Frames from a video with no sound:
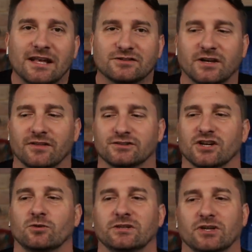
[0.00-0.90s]
Yesterday on the
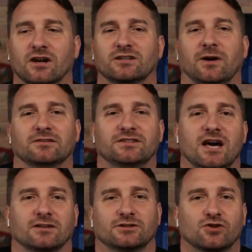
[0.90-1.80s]
show, we talked about
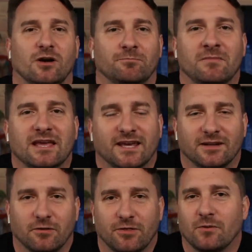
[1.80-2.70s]
Donald Trump
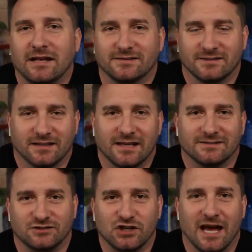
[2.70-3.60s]
making threats
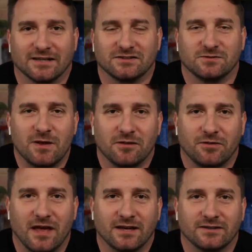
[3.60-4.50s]
against Jack
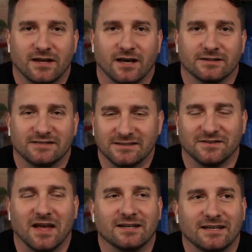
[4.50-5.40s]
Smith. And
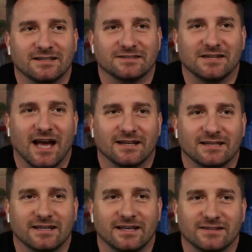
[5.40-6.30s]
since then, he
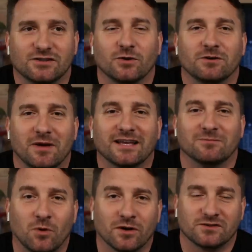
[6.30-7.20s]
decided he's going to make
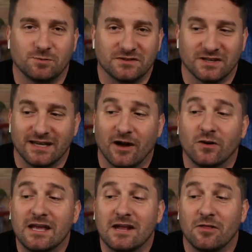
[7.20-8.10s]
it more explicit.
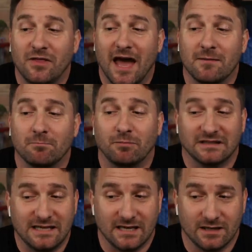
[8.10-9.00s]
Now, that
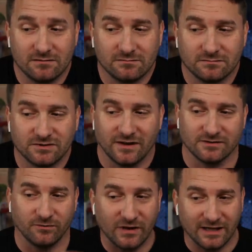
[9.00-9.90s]
bleat, so
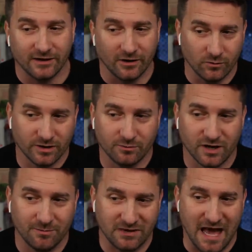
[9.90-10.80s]
that's a video. We're going to
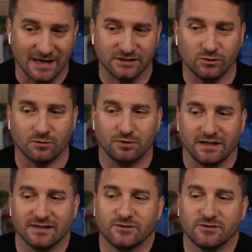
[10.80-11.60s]
bring up the actual bleat.